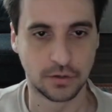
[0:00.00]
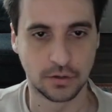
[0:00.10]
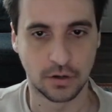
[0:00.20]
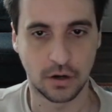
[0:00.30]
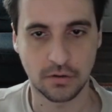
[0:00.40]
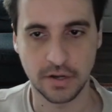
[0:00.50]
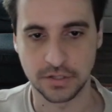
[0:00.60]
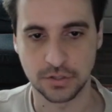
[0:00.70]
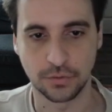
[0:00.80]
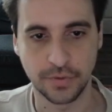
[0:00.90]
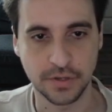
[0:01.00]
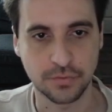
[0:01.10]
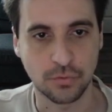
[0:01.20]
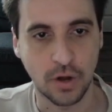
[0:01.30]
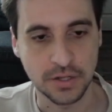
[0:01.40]
All right, so thanks
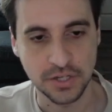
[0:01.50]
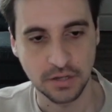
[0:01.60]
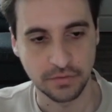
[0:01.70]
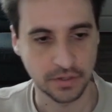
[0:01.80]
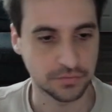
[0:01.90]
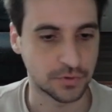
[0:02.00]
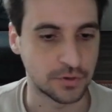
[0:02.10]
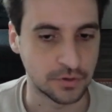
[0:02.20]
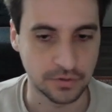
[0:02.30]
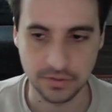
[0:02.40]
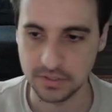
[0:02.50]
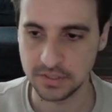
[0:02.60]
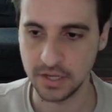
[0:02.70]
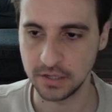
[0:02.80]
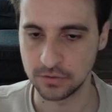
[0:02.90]
for watching. Thanks for
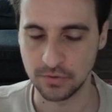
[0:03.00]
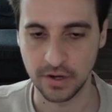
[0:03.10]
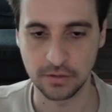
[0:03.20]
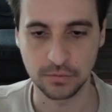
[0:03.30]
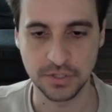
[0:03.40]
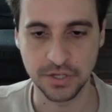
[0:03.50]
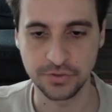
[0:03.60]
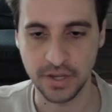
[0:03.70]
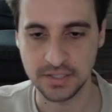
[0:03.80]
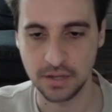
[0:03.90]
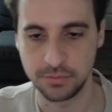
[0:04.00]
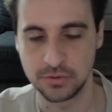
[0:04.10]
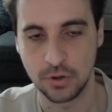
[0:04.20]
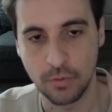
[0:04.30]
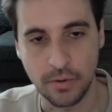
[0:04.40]
sticking around. We'll see you next
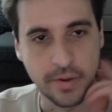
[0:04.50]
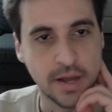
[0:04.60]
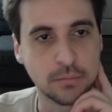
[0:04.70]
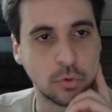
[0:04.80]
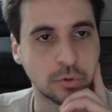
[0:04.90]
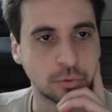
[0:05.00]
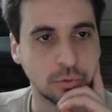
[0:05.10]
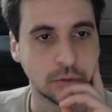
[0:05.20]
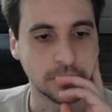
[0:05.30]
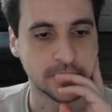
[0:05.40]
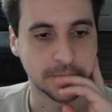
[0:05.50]
episode where we add more tools.